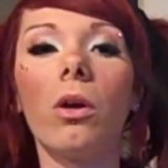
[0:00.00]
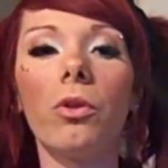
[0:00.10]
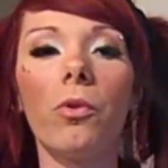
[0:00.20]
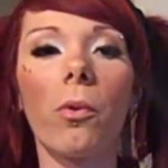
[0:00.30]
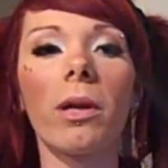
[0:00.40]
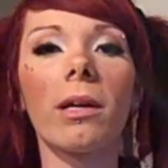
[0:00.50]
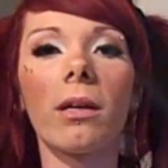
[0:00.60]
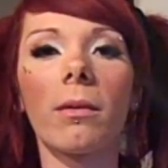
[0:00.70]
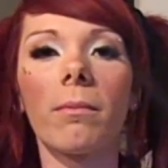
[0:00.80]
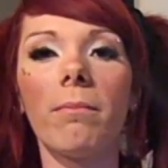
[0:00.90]

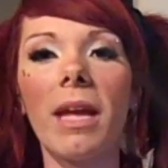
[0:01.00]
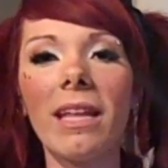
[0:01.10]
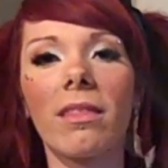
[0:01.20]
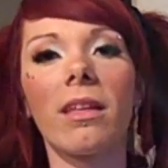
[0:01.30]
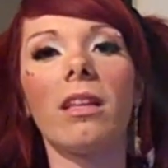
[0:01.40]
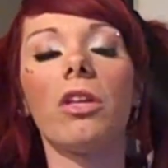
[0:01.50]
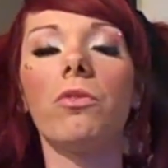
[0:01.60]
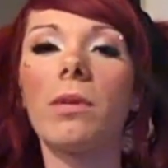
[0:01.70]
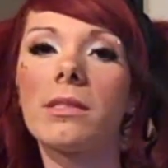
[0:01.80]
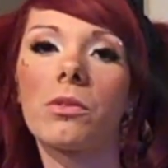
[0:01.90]
your main thing that you
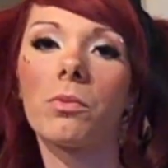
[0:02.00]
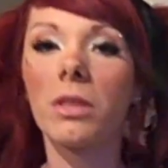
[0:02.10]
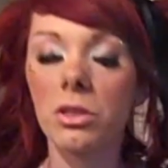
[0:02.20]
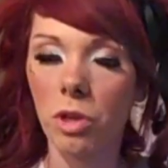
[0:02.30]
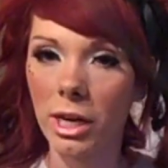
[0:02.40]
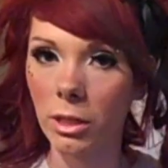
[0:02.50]
guys are really trying